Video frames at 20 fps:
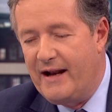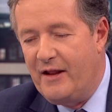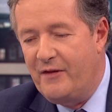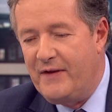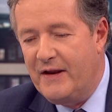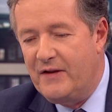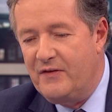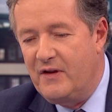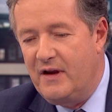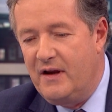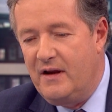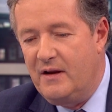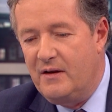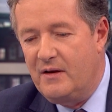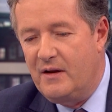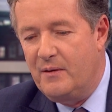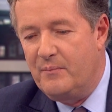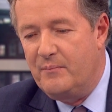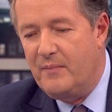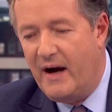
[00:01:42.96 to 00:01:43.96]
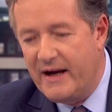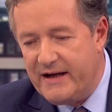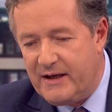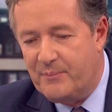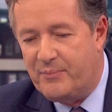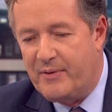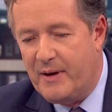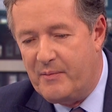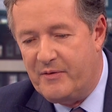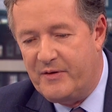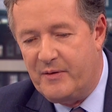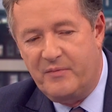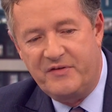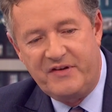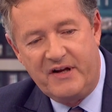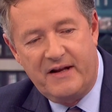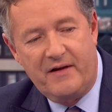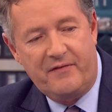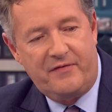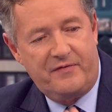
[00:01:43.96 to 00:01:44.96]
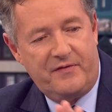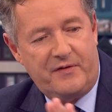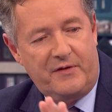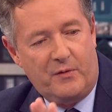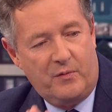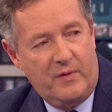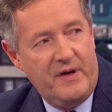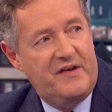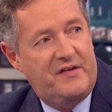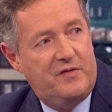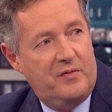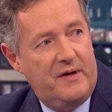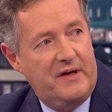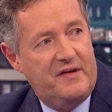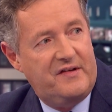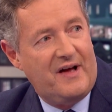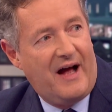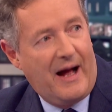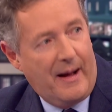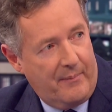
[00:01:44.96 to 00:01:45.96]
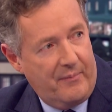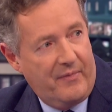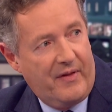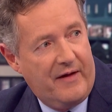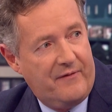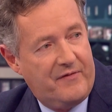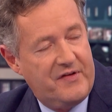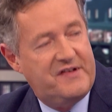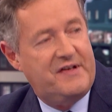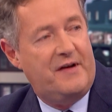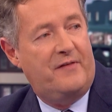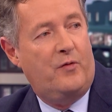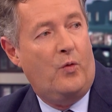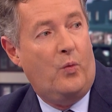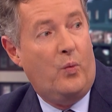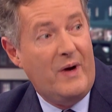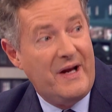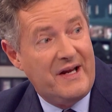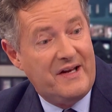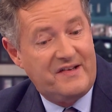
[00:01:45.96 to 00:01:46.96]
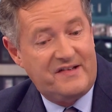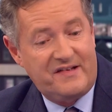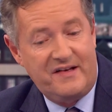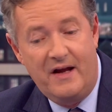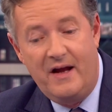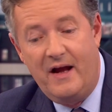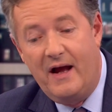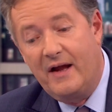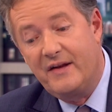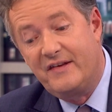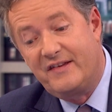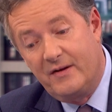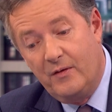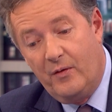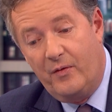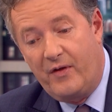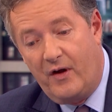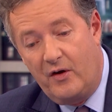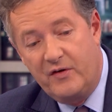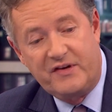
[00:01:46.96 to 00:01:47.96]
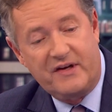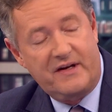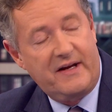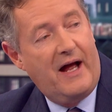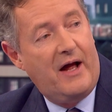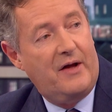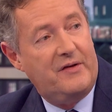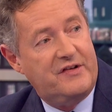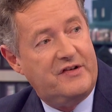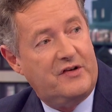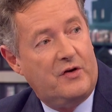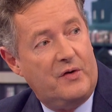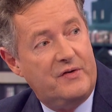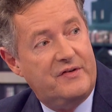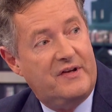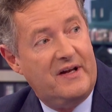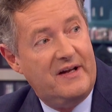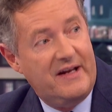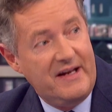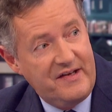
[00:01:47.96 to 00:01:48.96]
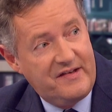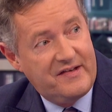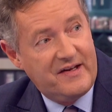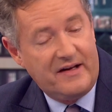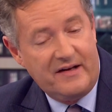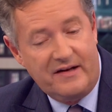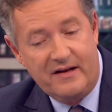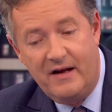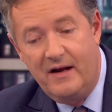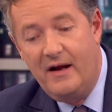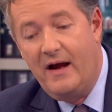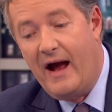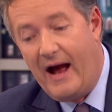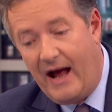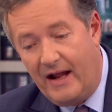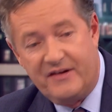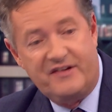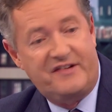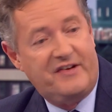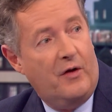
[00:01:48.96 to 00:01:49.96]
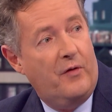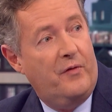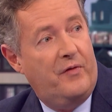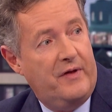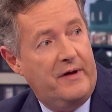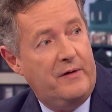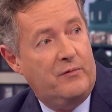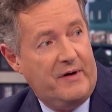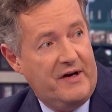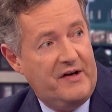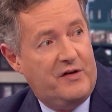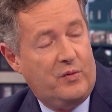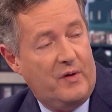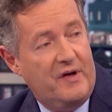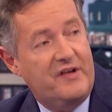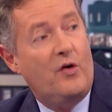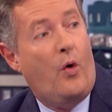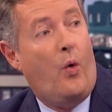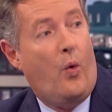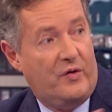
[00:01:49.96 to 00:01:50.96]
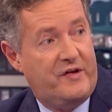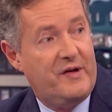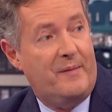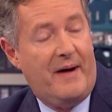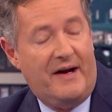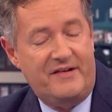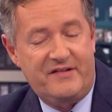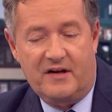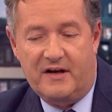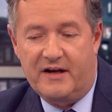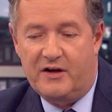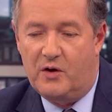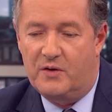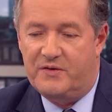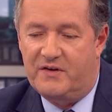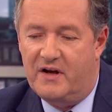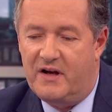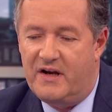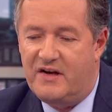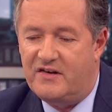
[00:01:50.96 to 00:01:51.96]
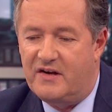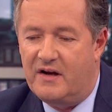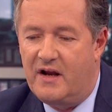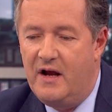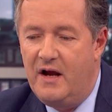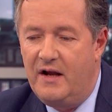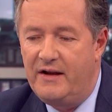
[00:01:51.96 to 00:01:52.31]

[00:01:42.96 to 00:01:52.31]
I think my complaint with him was he left the retweets up there for several weeks until those accounts got deleted, and so the retweet automatically got deleted.